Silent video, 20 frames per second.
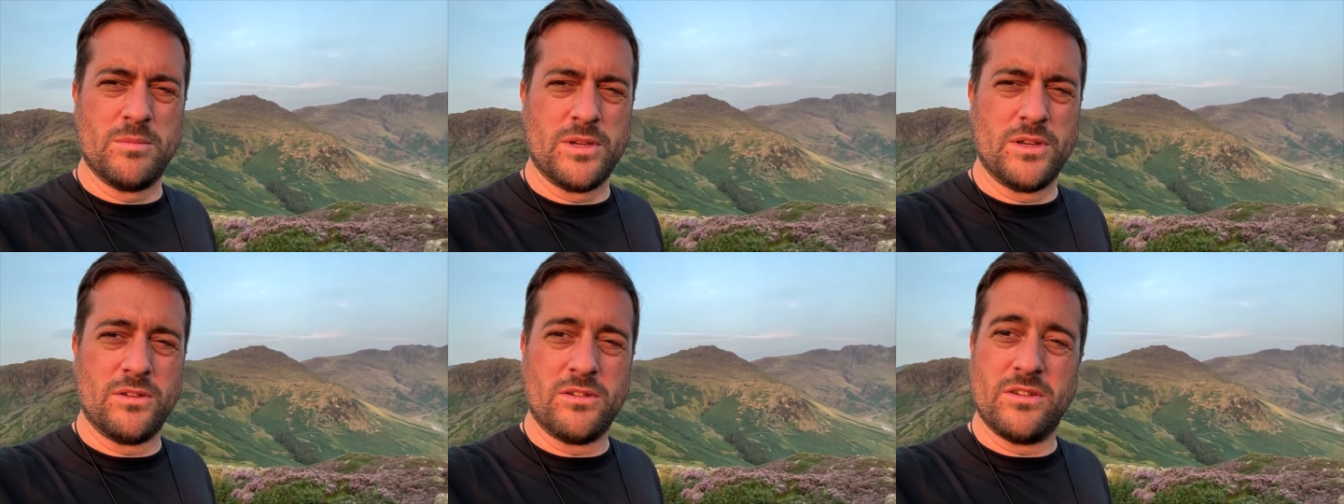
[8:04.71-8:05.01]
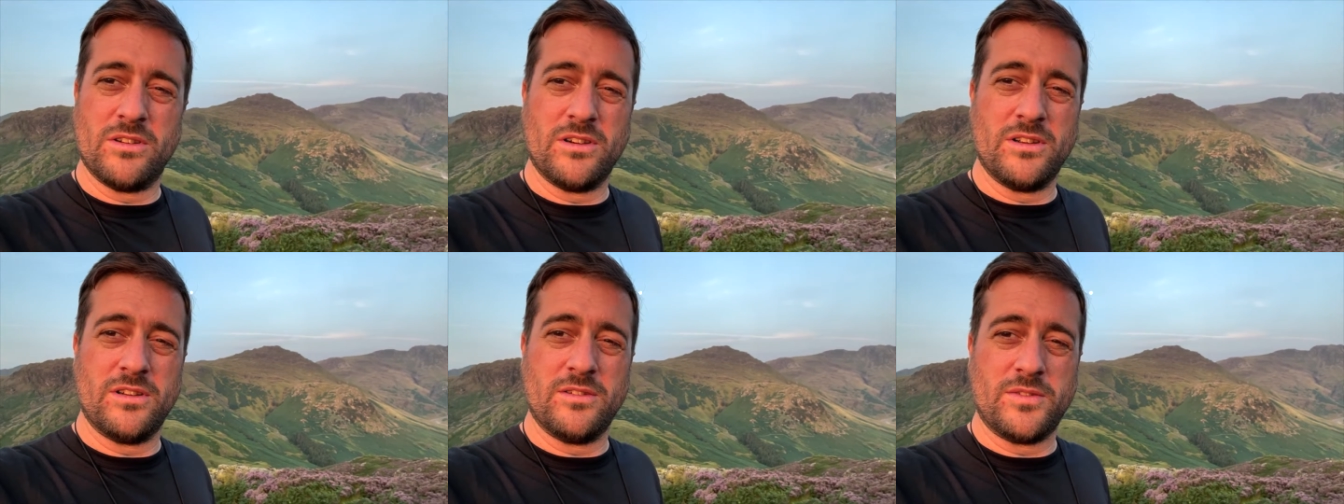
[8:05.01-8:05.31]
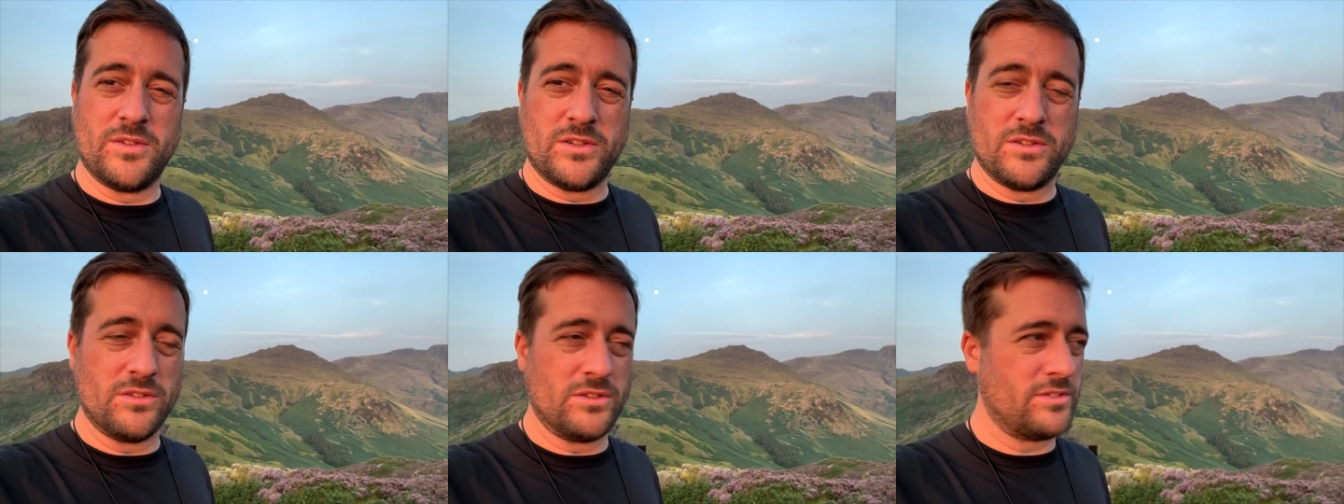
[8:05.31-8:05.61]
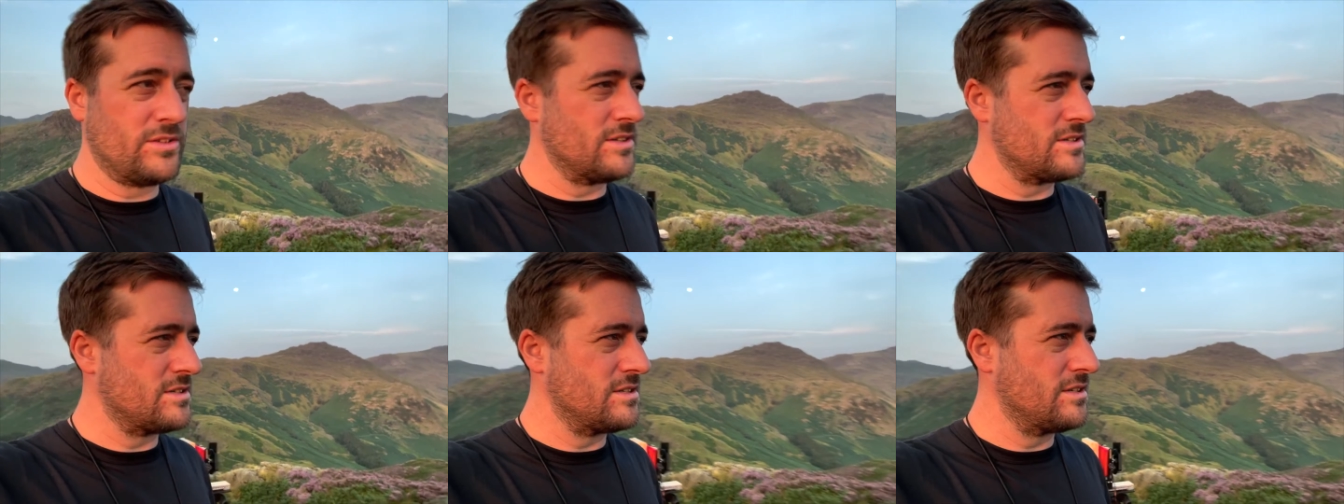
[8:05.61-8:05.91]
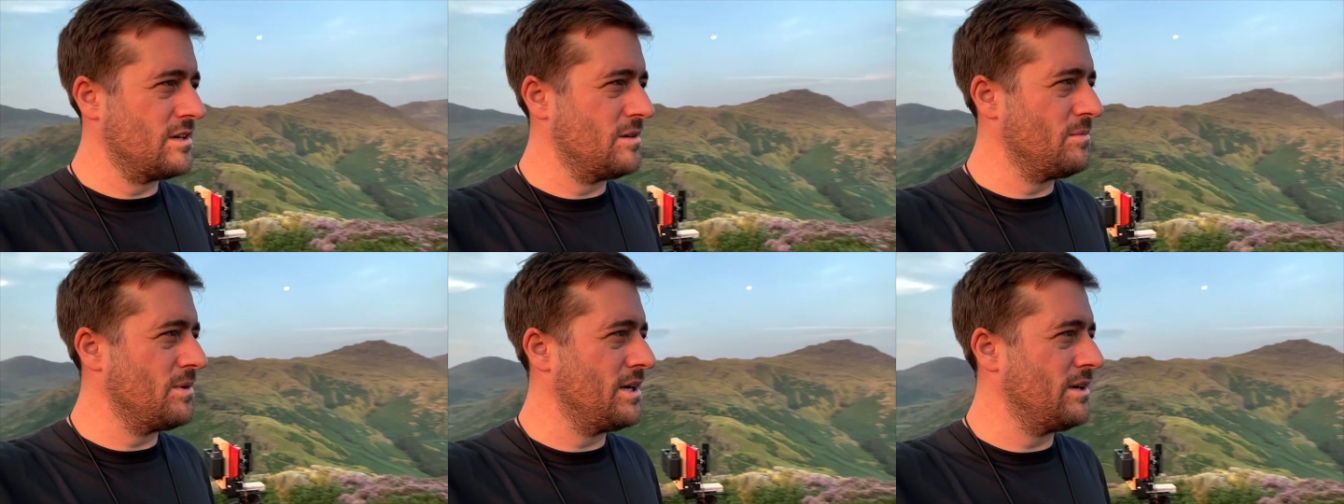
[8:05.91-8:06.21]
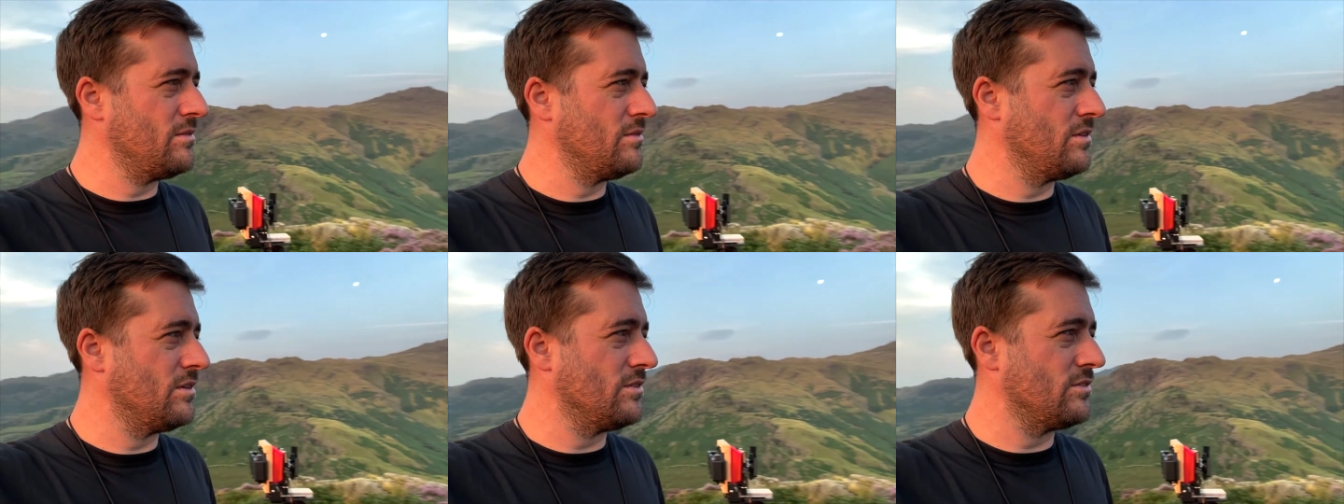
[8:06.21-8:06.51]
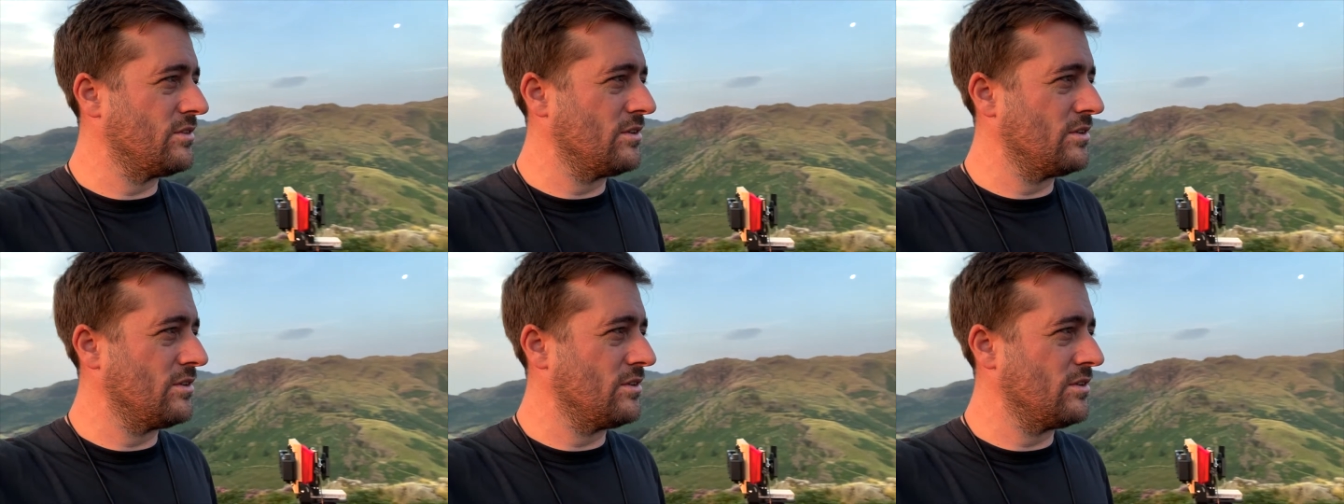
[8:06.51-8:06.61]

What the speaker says: and not knowing if your shots actually come out or not.